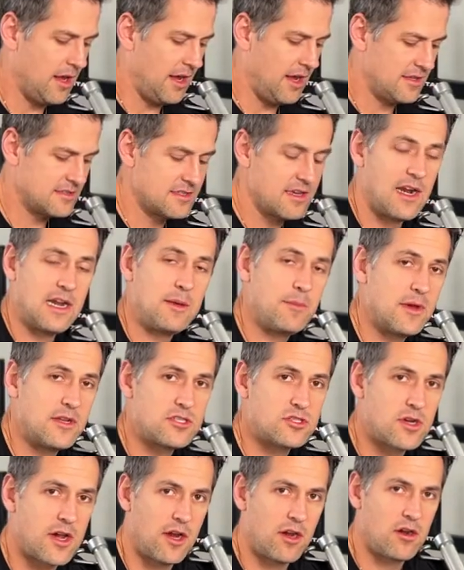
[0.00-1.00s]
a sliding
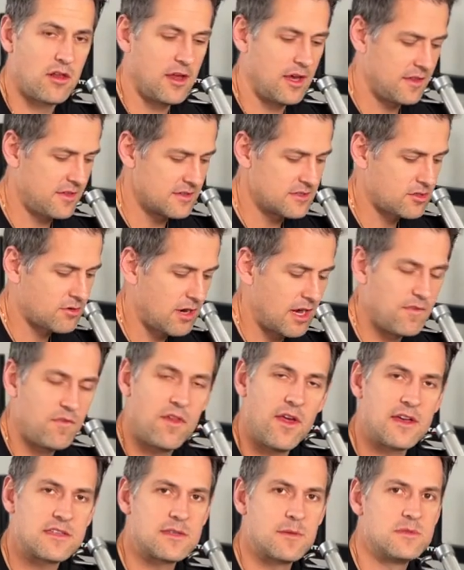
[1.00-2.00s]
bench trainer like this Great
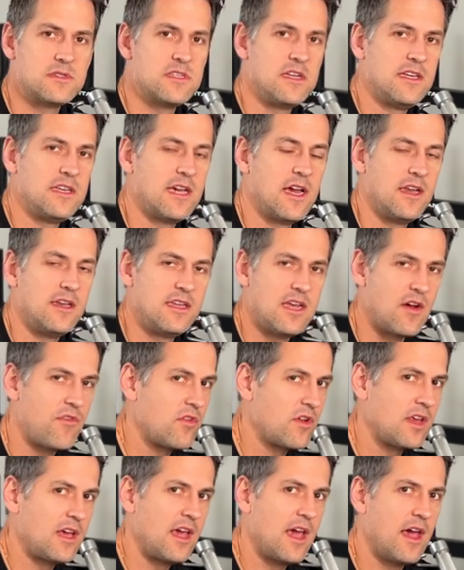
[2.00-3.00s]
Flex I'm sitting on
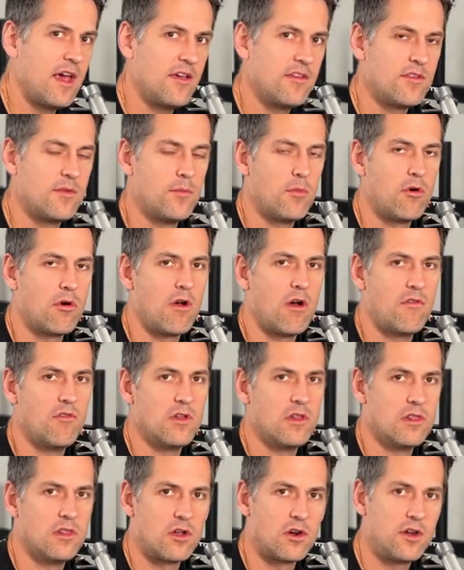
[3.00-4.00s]
definitely has more of
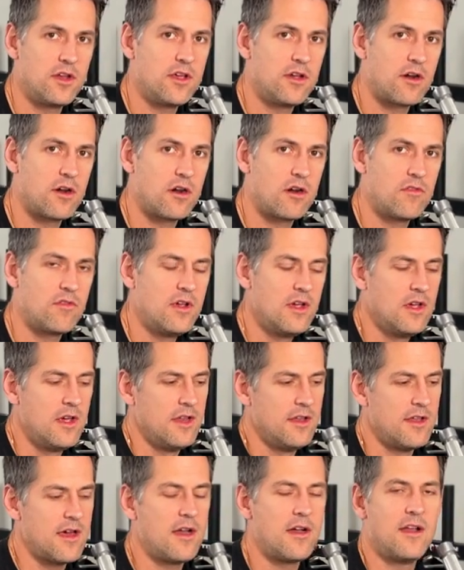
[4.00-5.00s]
a learning curve,
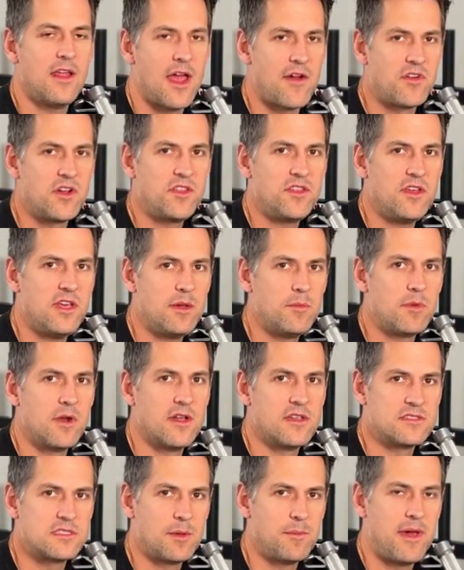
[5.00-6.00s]
not on everything, but
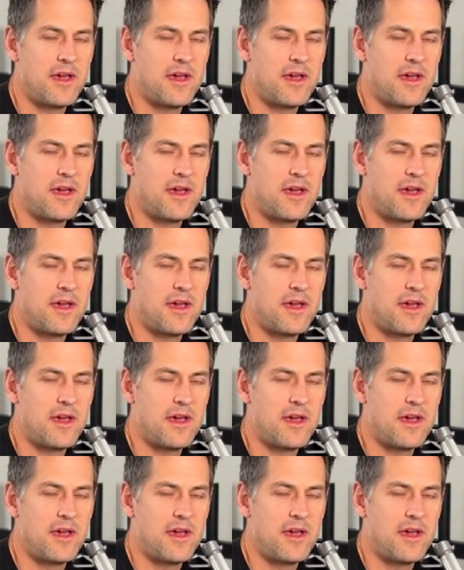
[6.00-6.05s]
on some